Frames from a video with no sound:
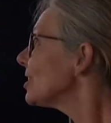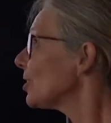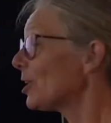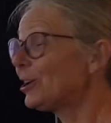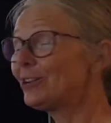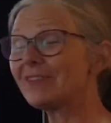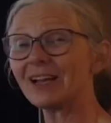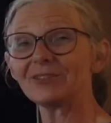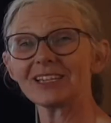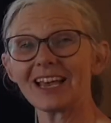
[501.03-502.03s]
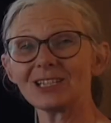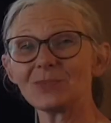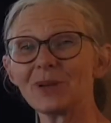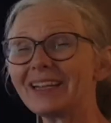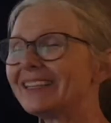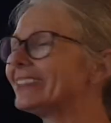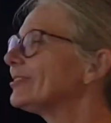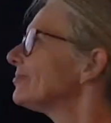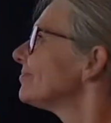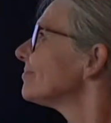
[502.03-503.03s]
Curl around the caterpillar.
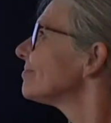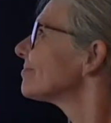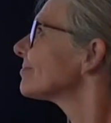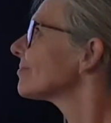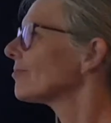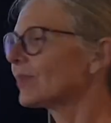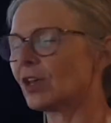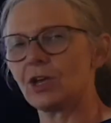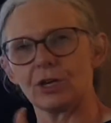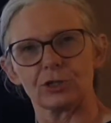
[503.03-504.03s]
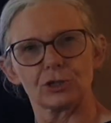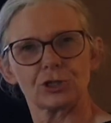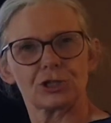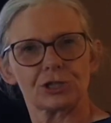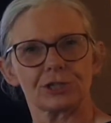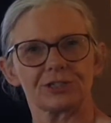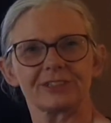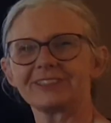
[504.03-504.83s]
Ch.